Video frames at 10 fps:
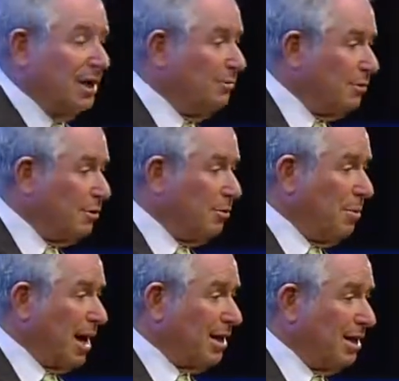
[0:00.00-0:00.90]
If you go
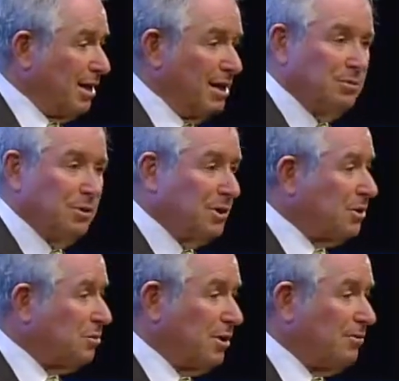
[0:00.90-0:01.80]
back again when it's
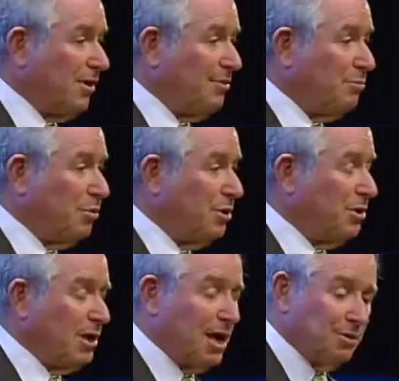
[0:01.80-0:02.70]
25 points
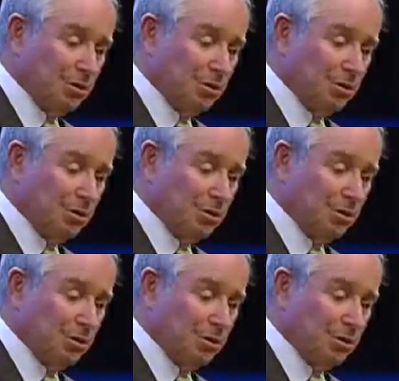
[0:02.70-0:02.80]
down,